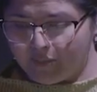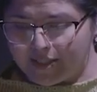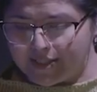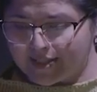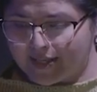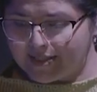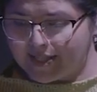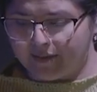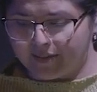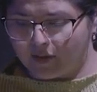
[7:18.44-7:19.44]
we discussed
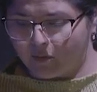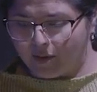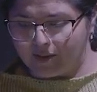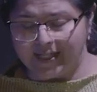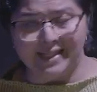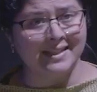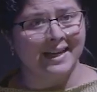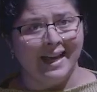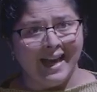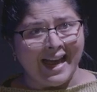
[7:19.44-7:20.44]
health inequalities
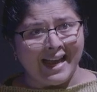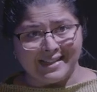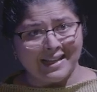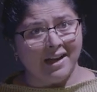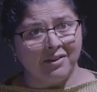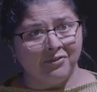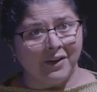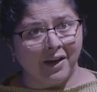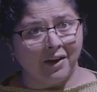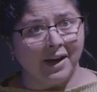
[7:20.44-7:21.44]
as
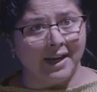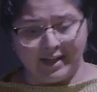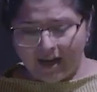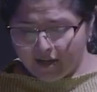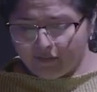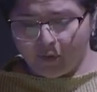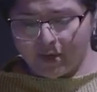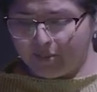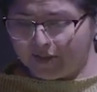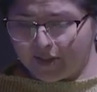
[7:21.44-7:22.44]
unfair and unavoidable